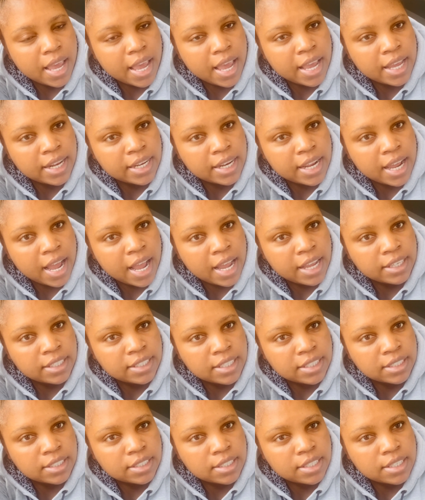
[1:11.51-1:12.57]
And I
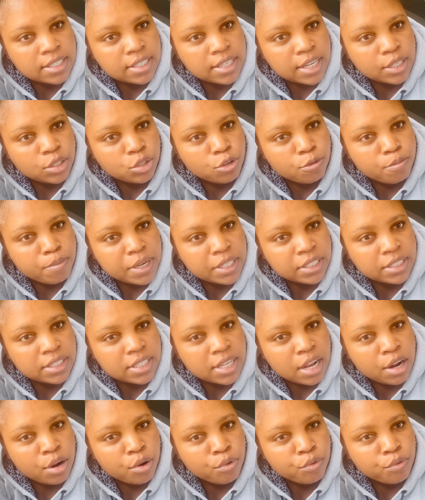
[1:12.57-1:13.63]
just said to
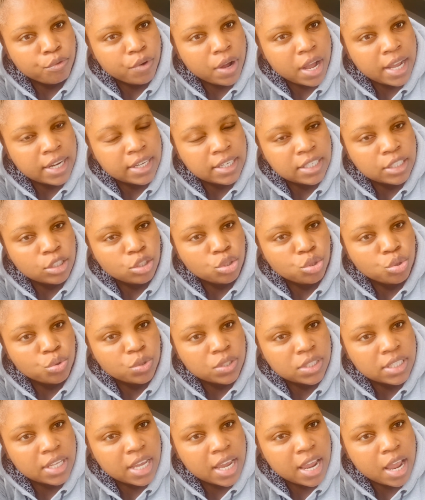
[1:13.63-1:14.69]
myself, I need to
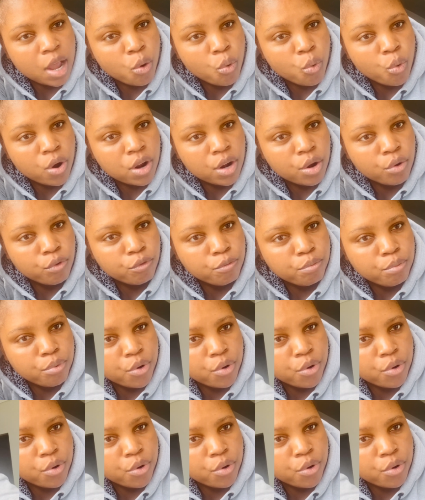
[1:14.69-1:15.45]
say a word of prayer